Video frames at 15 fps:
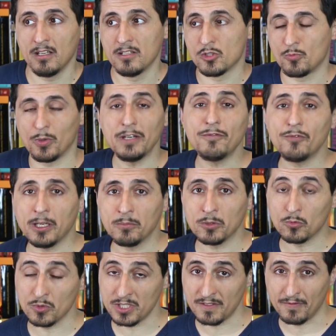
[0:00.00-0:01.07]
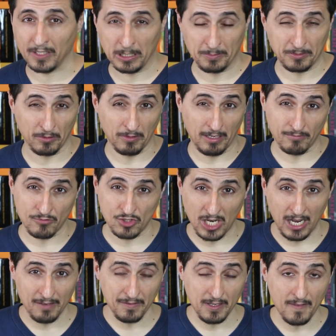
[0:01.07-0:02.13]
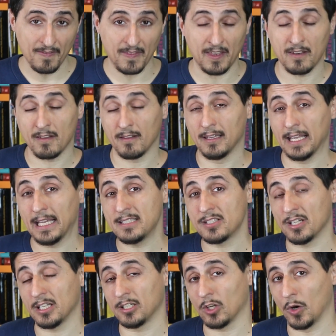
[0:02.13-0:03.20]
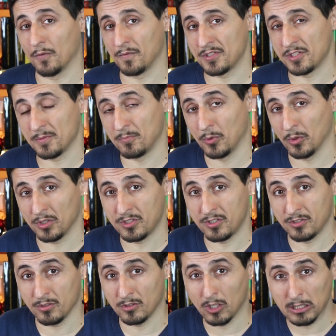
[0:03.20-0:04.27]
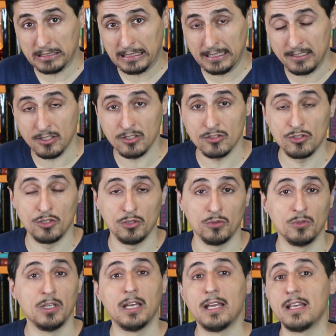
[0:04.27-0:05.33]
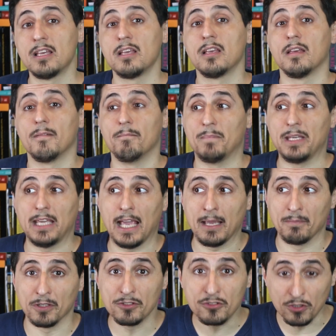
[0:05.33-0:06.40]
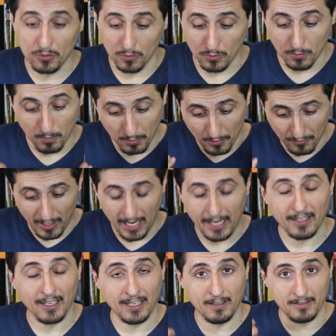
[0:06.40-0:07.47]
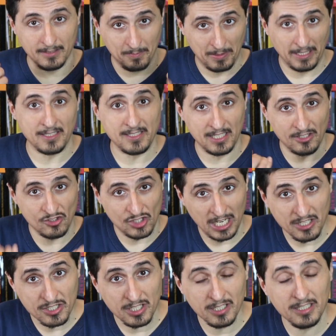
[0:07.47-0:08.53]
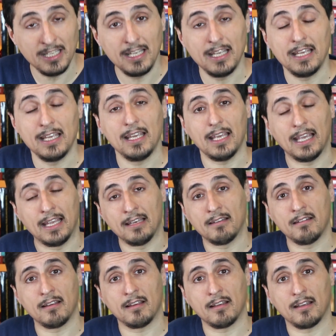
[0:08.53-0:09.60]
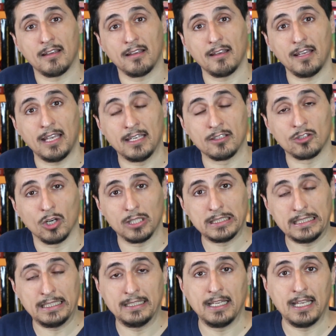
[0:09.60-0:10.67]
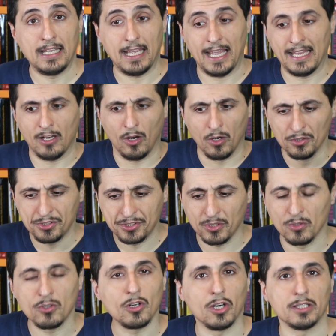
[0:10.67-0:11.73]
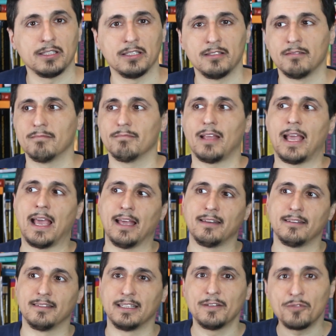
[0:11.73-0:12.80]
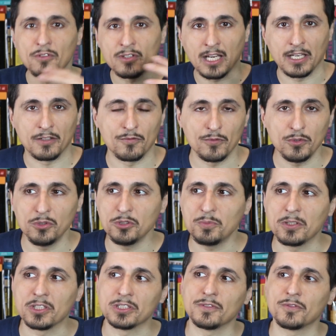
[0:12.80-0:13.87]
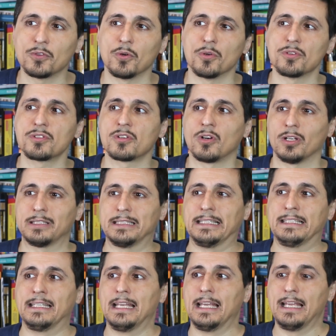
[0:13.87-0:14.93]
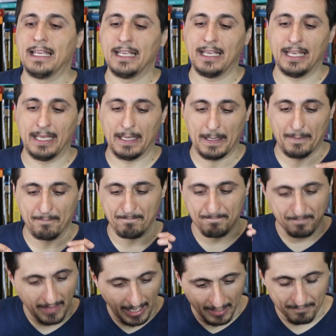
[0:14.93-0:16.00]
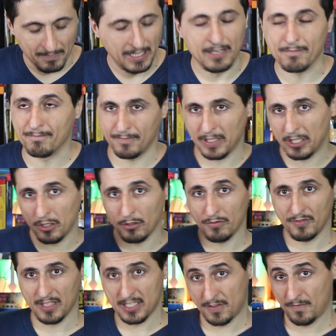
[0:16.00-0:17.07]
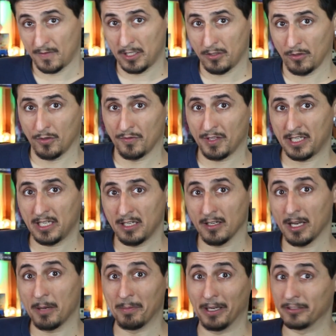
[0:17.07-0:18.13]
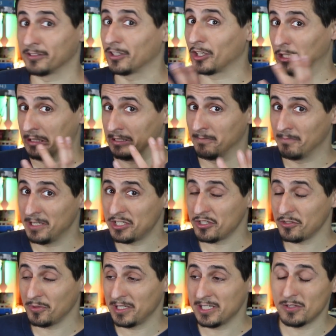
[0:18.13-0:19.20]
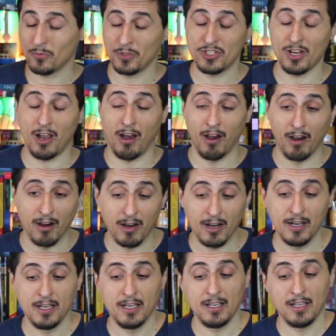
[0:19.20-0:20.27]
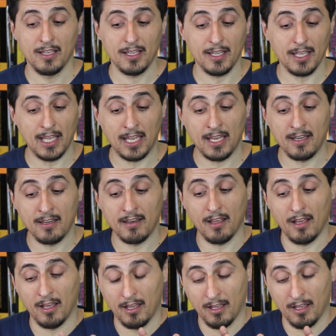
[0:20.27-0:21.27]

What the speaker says: Spring Framework was developed around Java, then later it offered support to Kotlin to be able to provide dependency injection in Kotlin, and also Kotlin had different kind of rules because of course Kotlin, I've made this video over here about the Kotlin mysteries, which are in